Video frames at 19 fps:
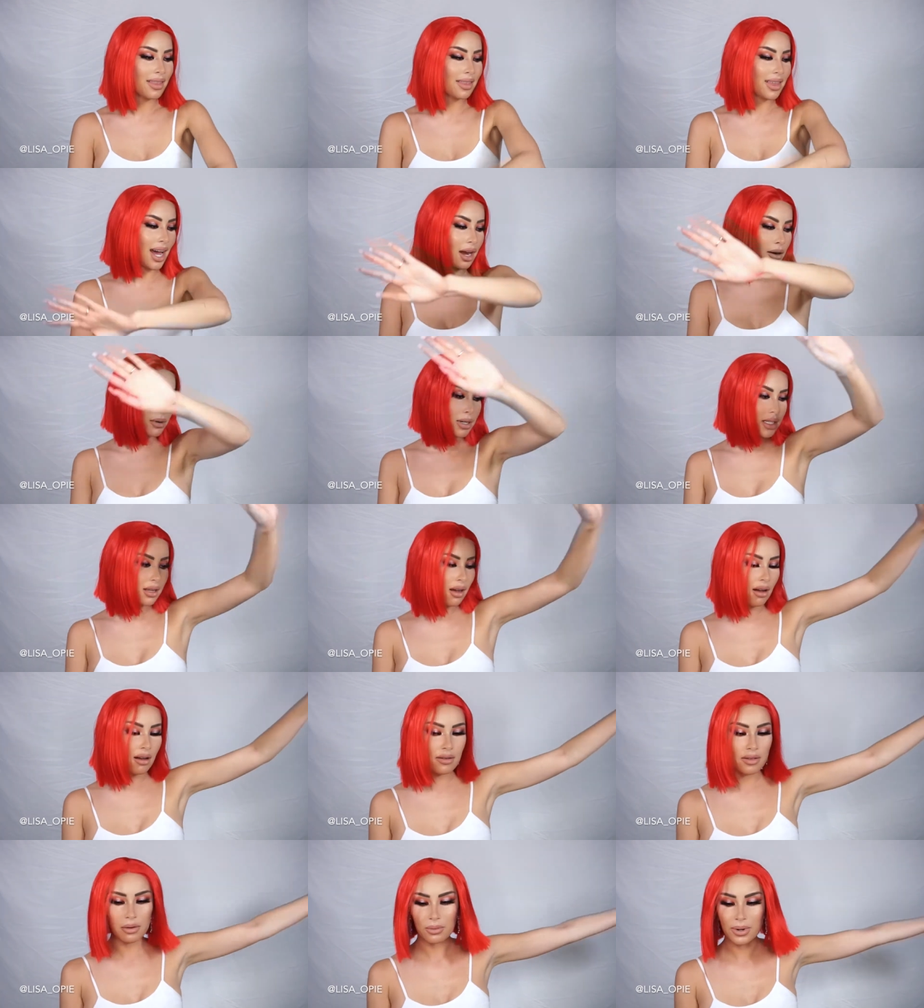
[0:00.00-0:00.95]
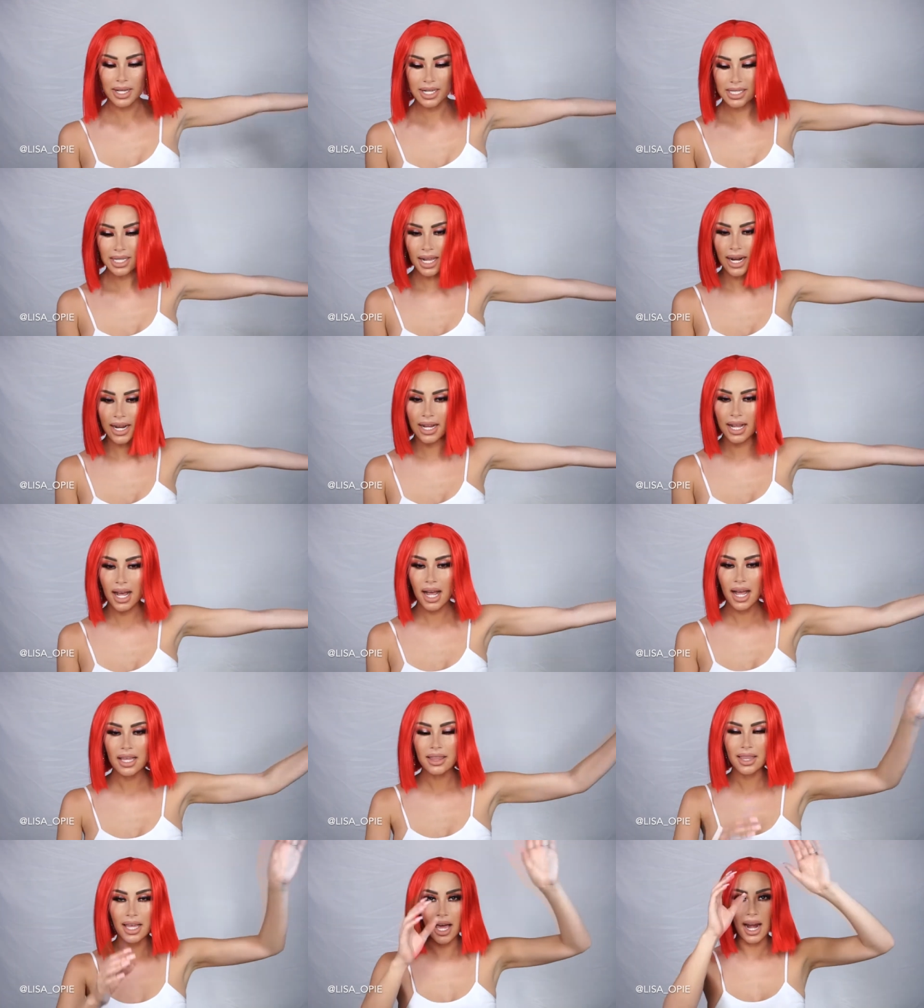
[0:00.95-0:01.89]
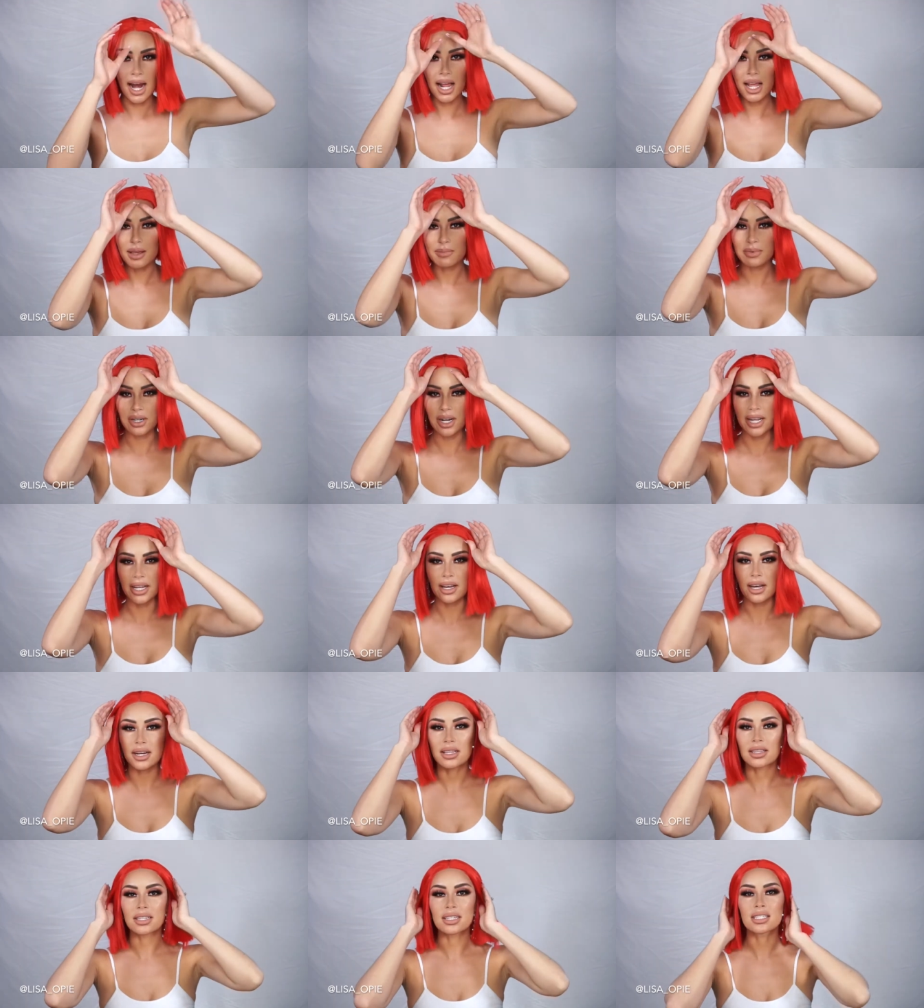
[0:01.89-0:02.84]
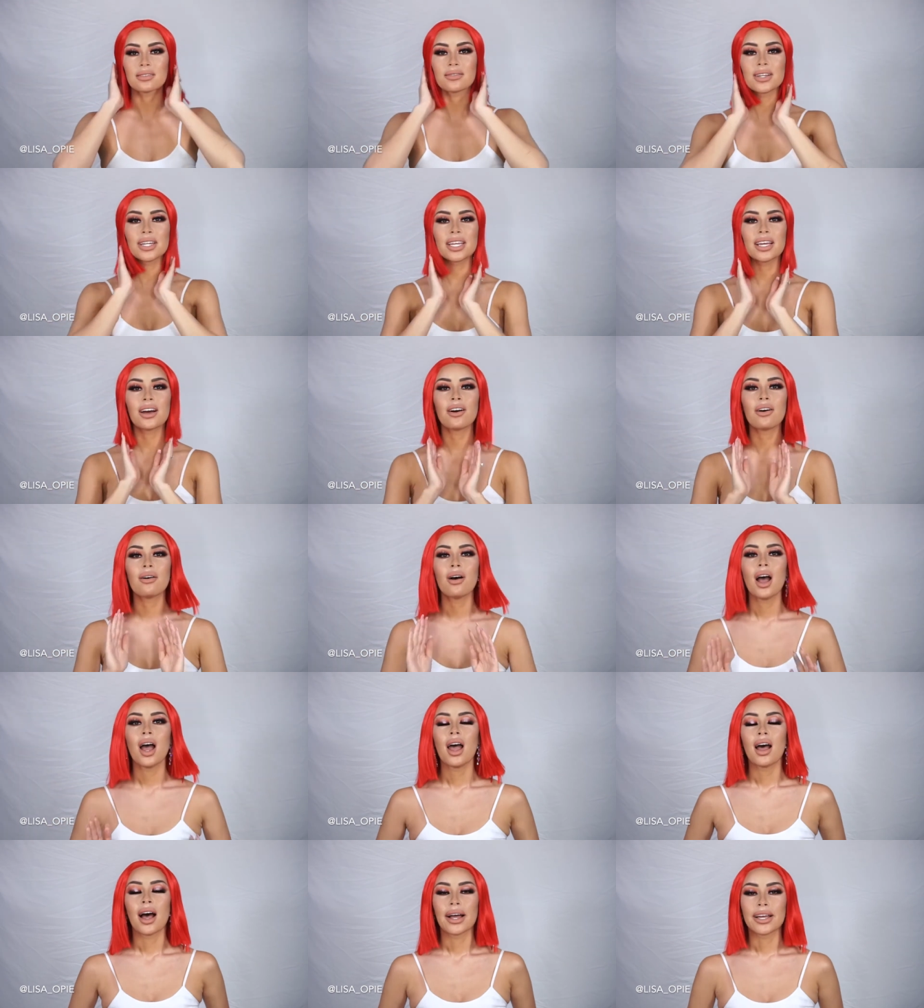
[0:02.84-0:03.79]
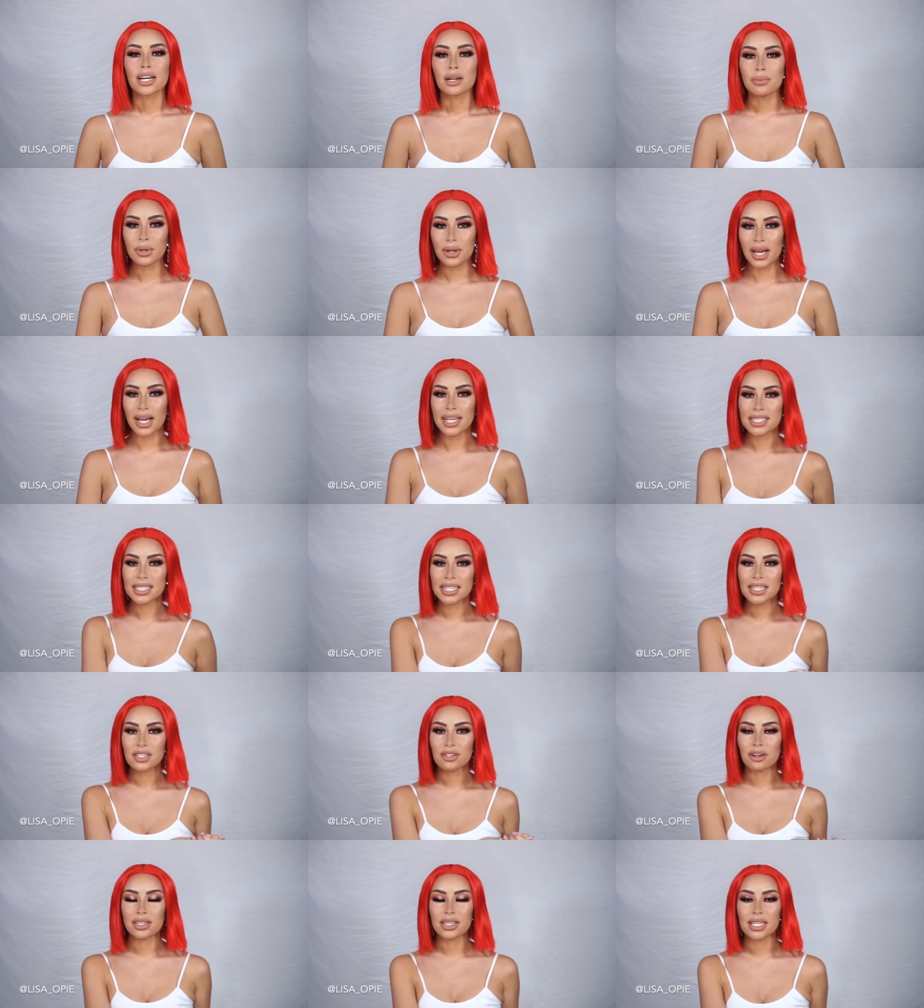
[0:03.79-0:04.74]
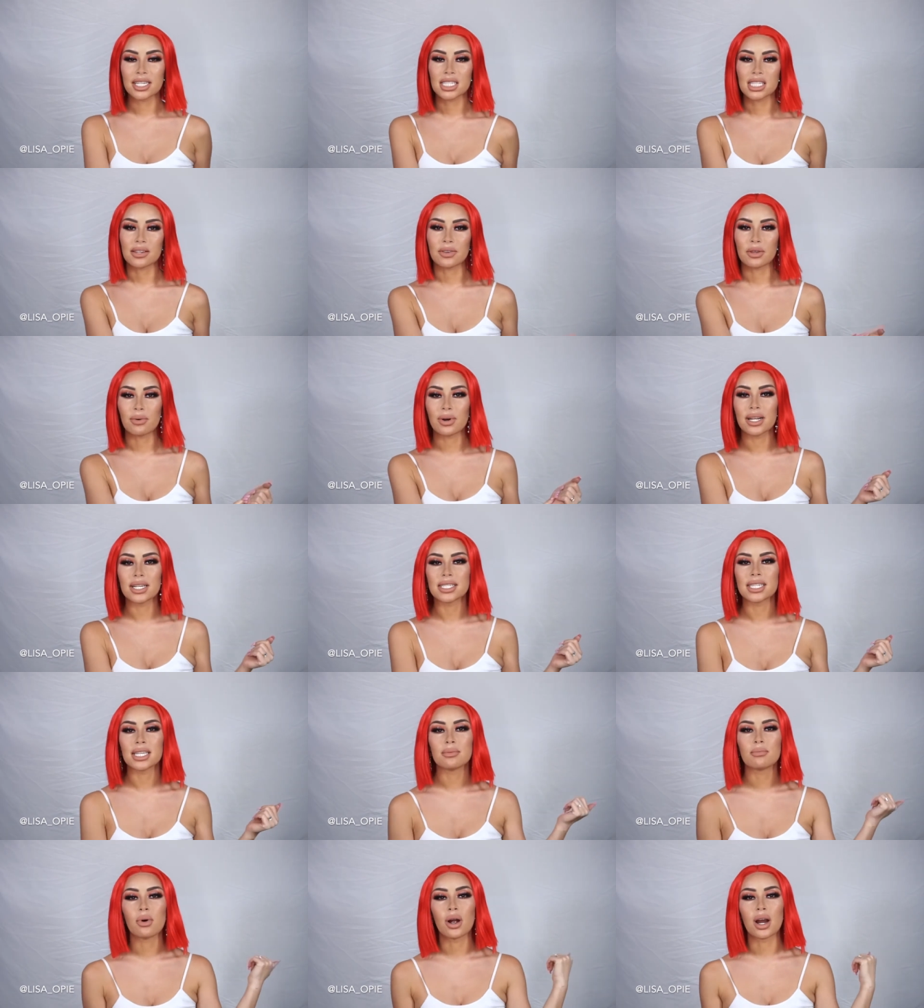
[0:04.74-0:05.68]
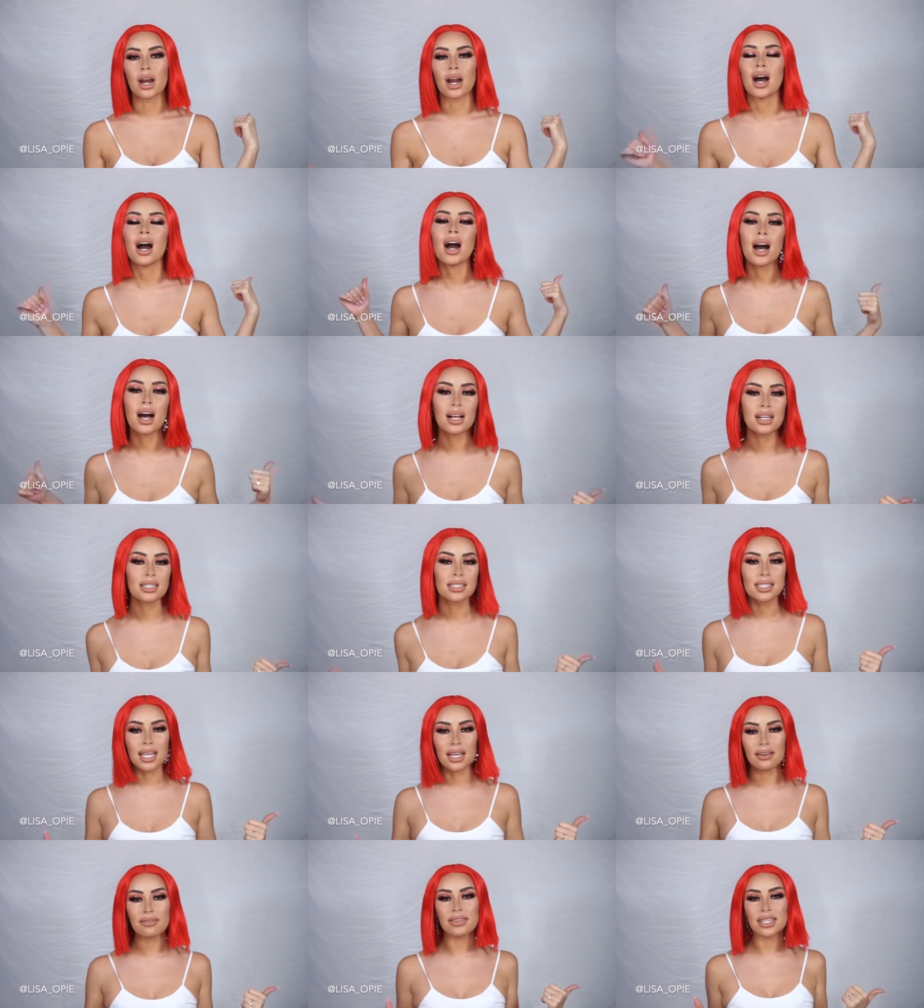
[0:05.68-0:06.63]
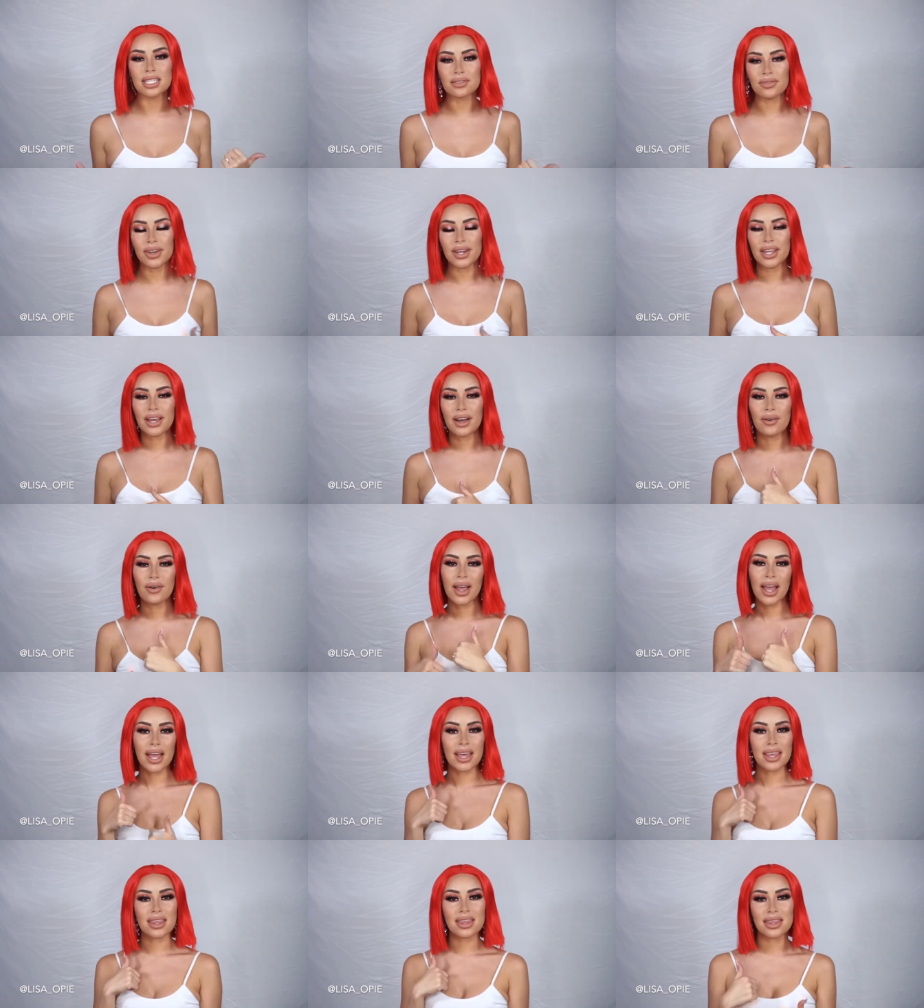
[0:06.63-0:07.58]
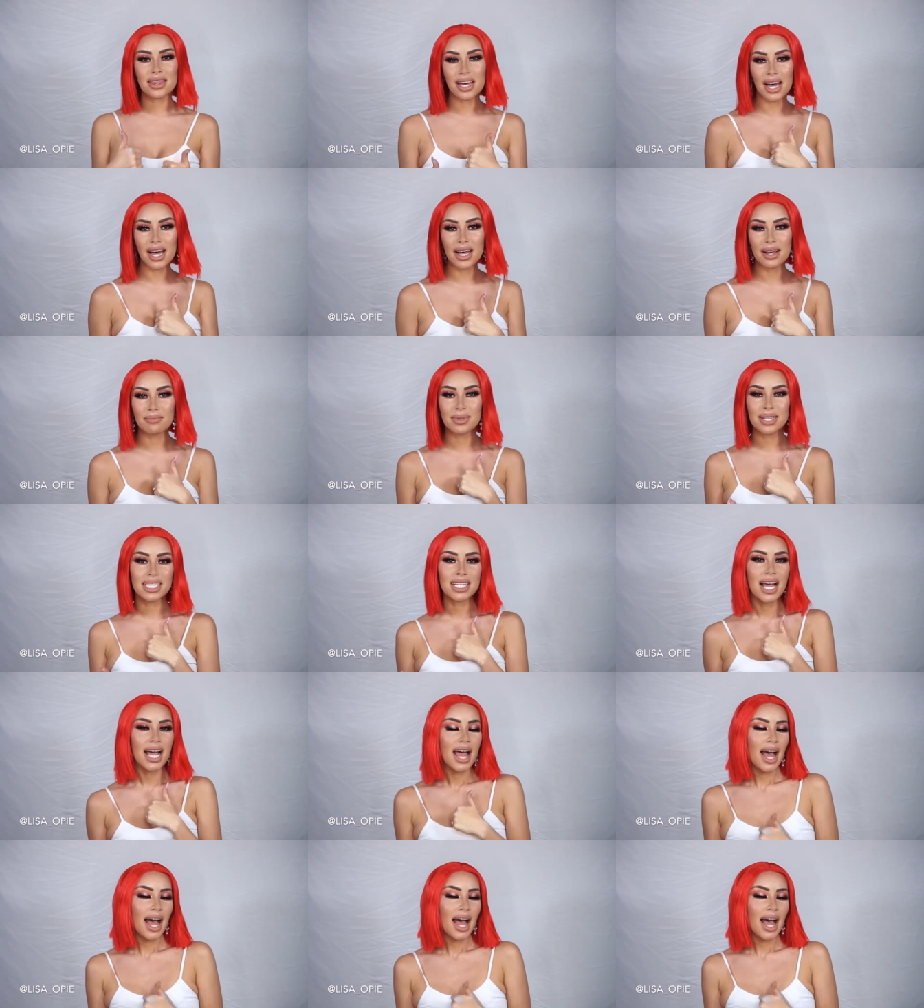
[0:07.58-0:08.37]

that was all the wigs that I got that I am trying on in this video I hope you guys enjoyed this if you want to see more hauls give this video a thumbs